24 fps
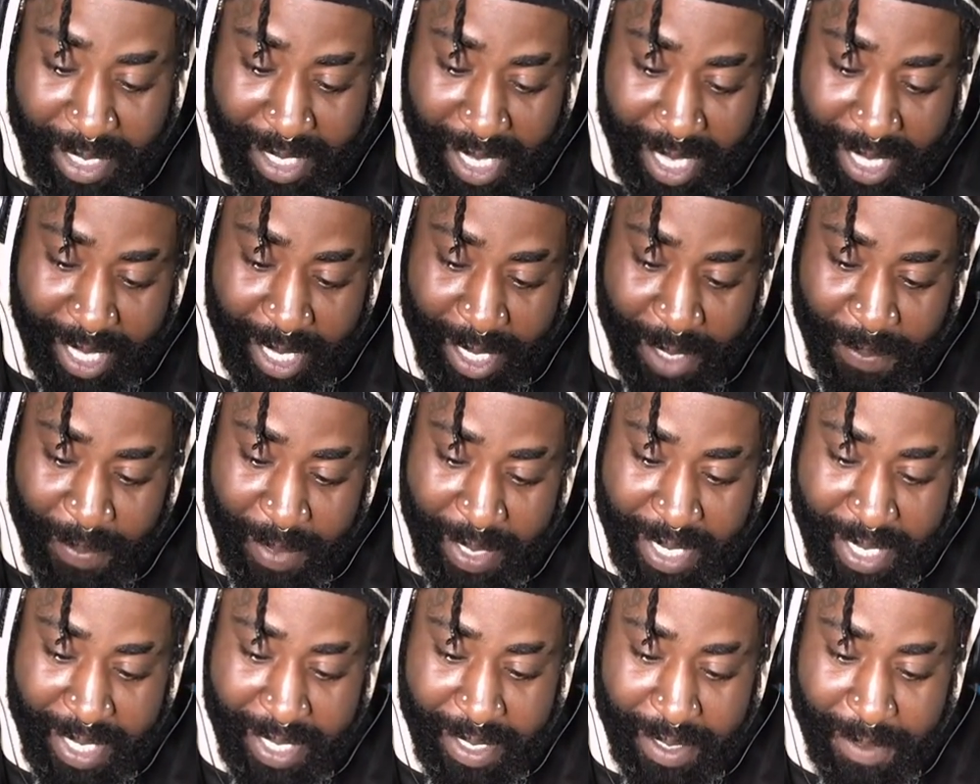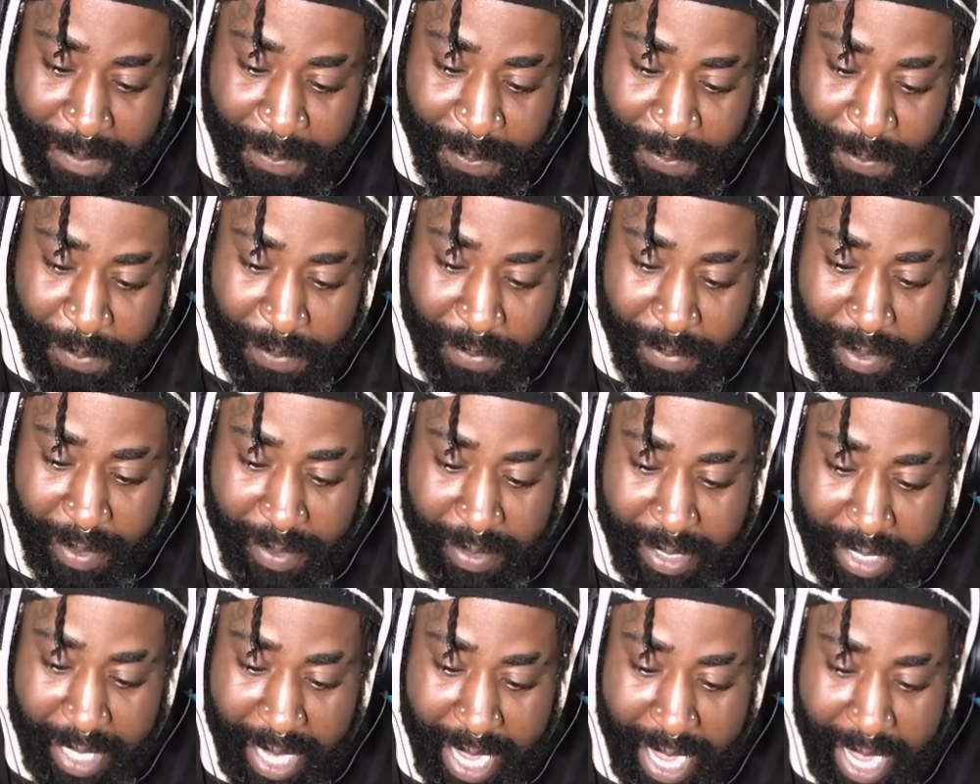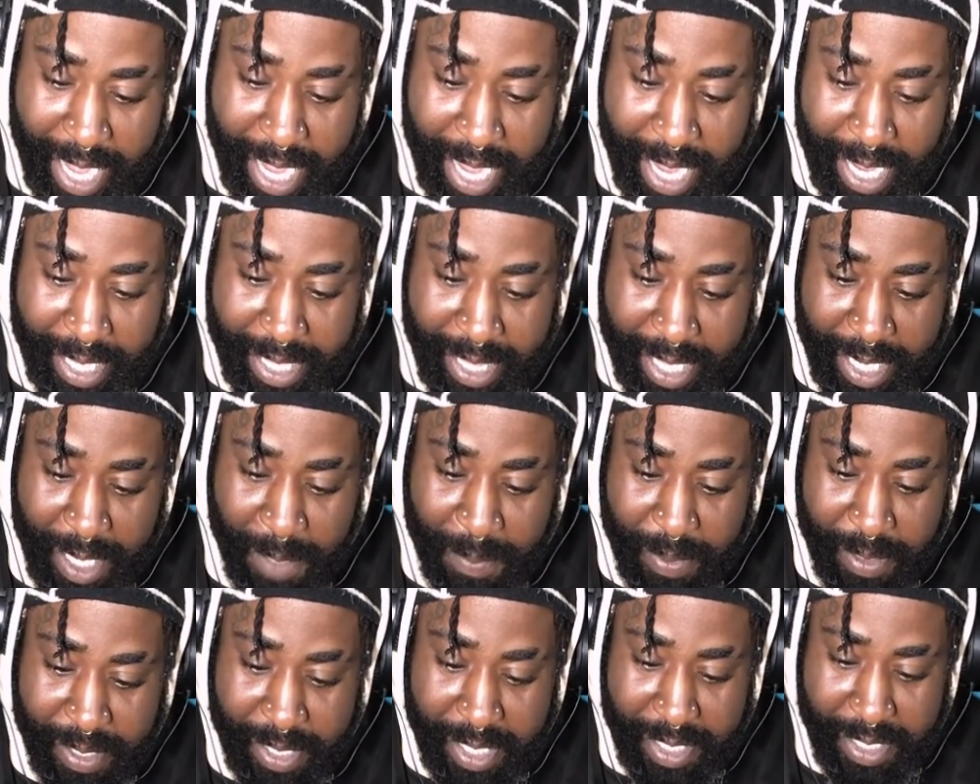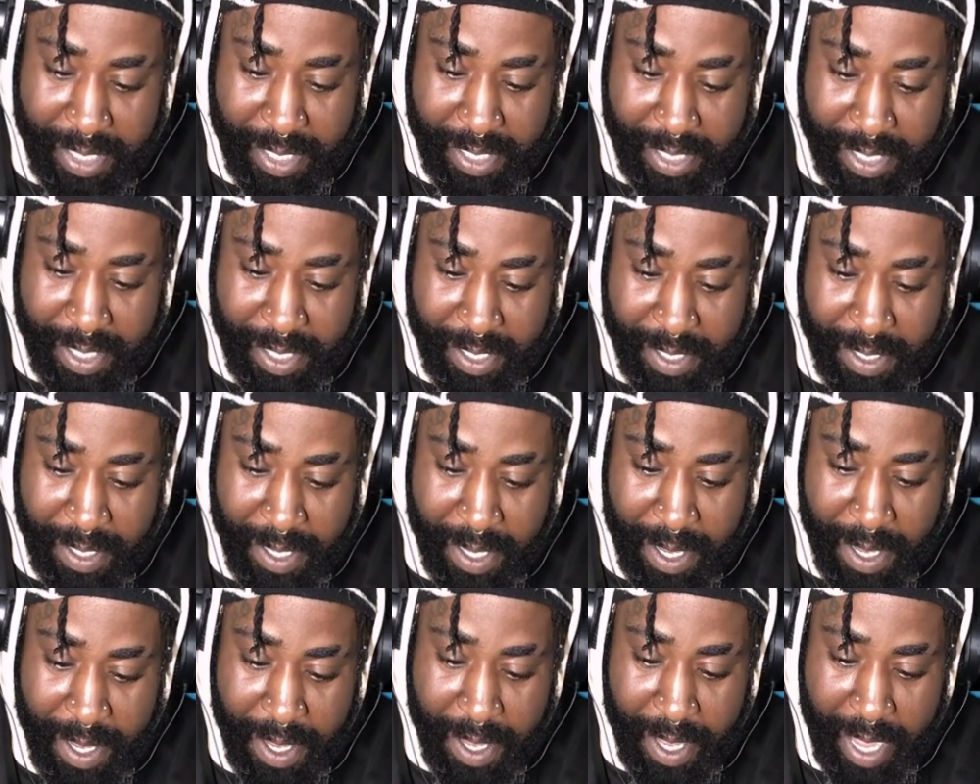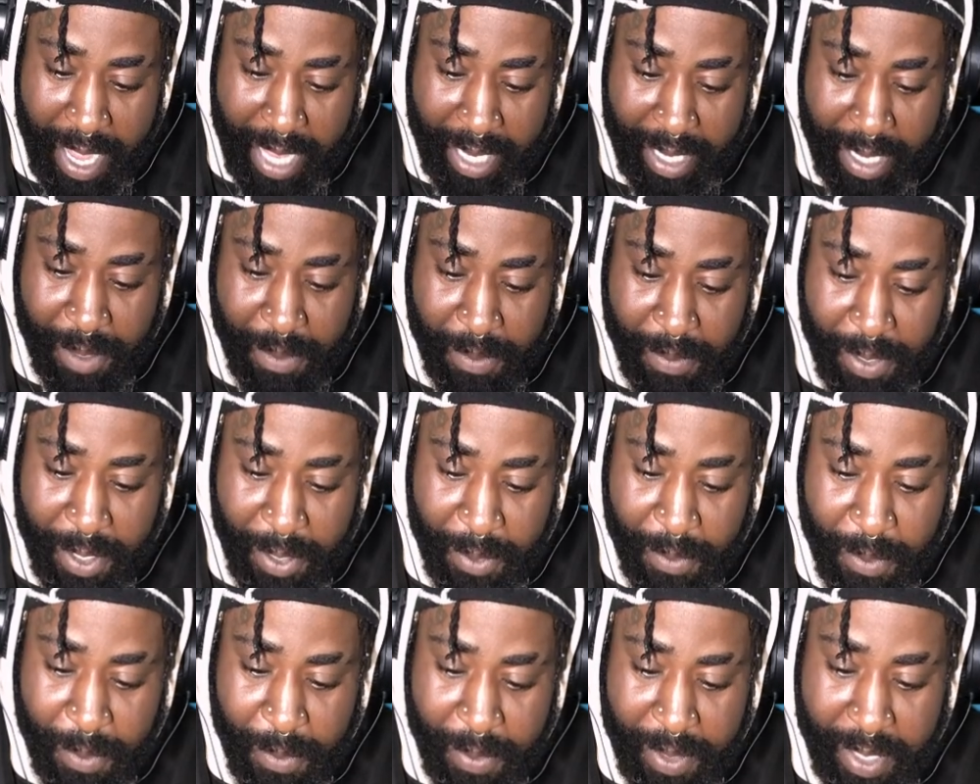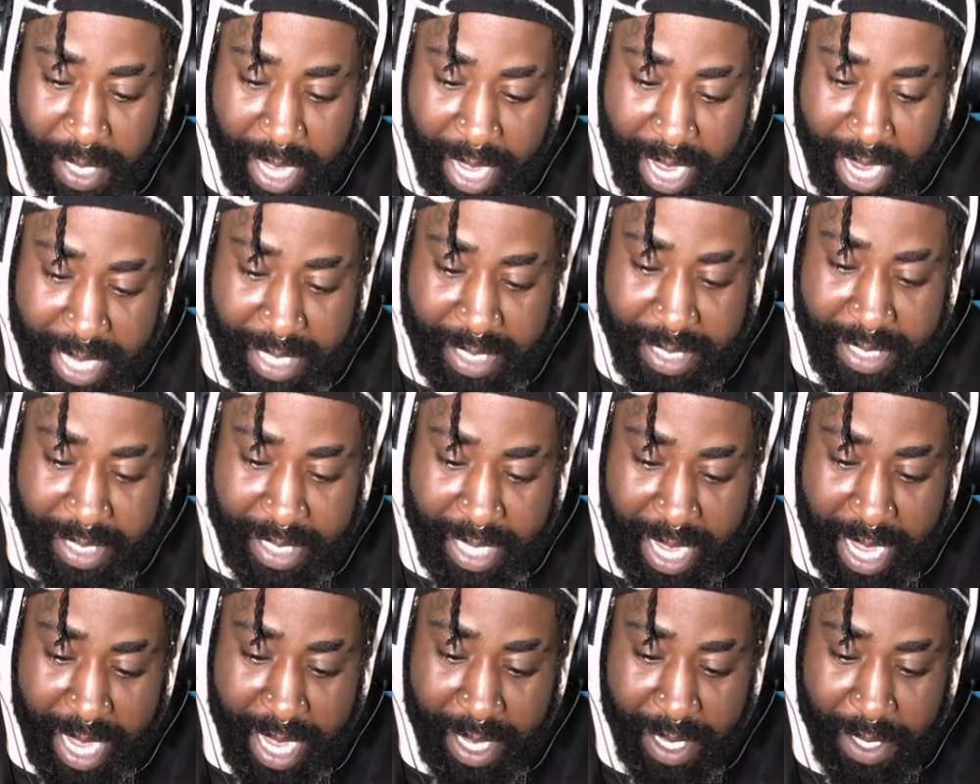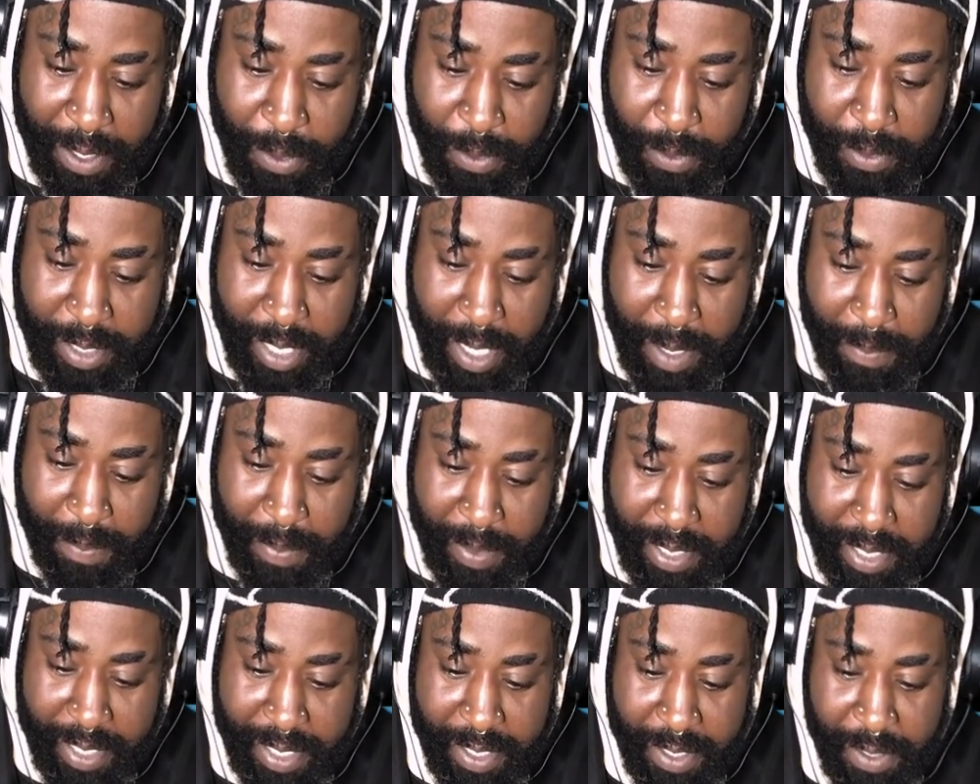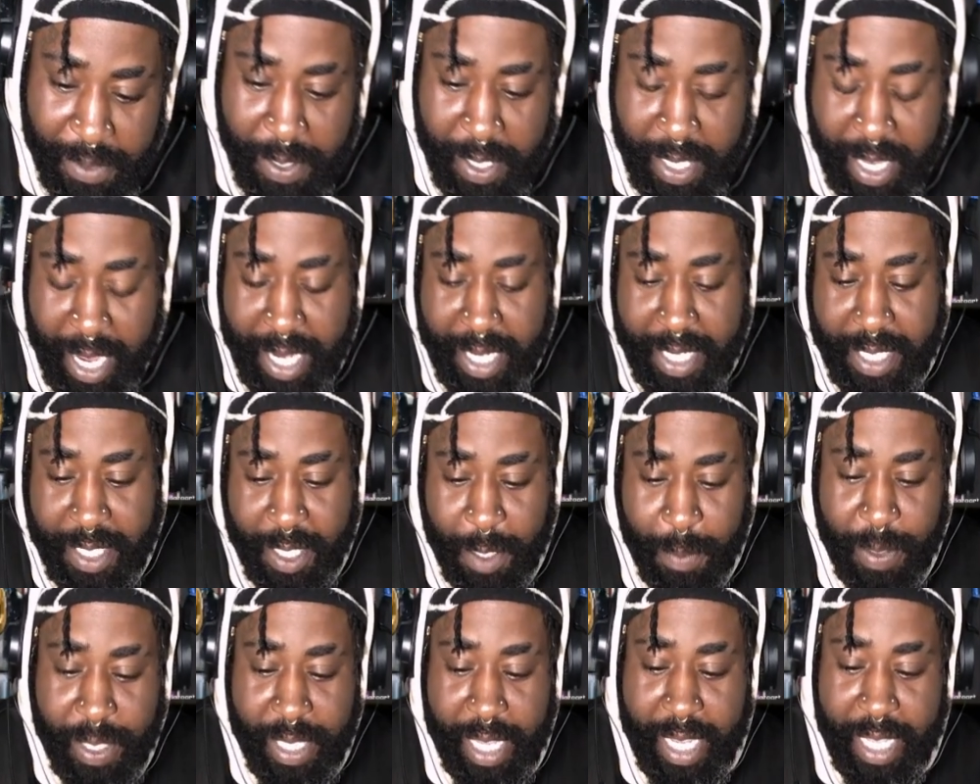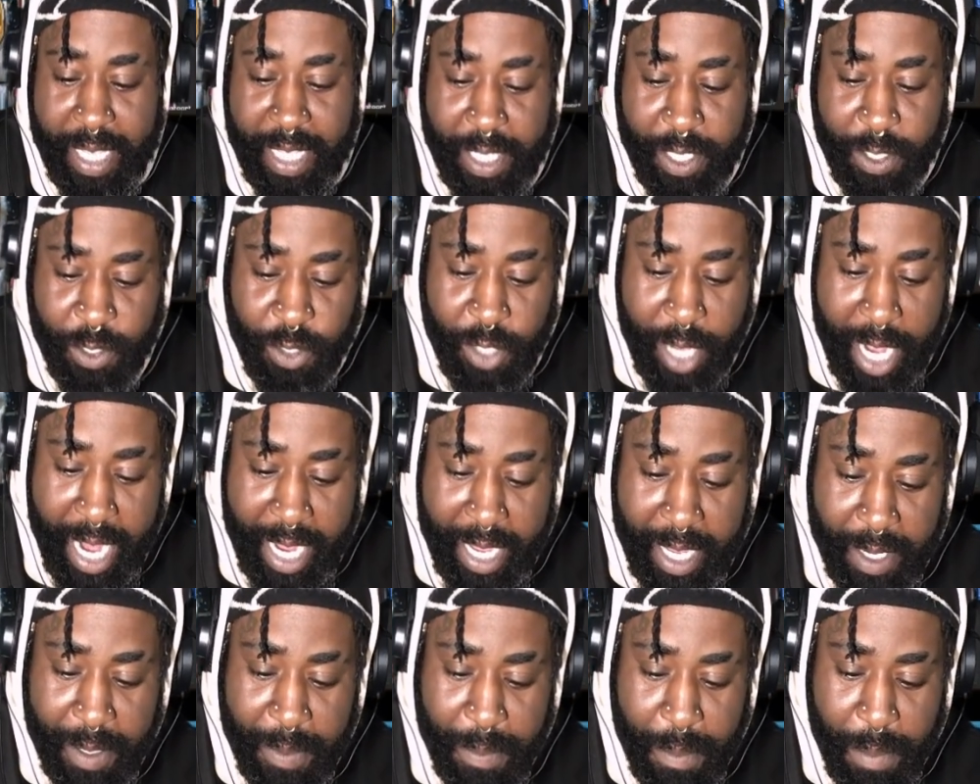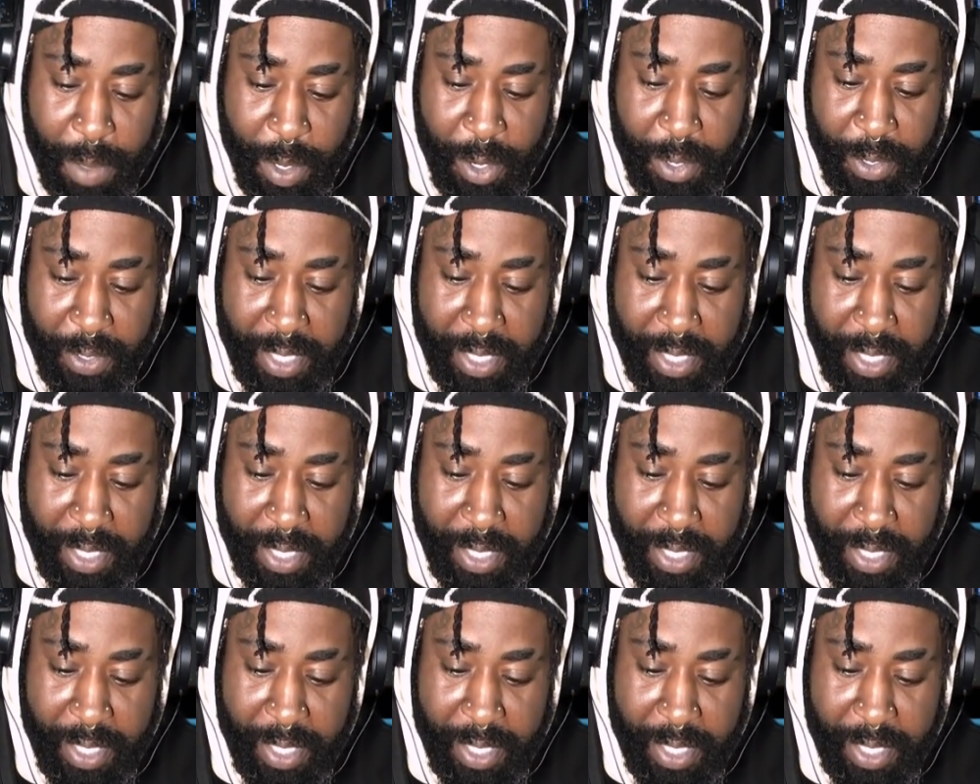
all enemies. Attack. Then he possesses a ally hero with the highest attack through Tempest, so he kind of summons like a little dragon bird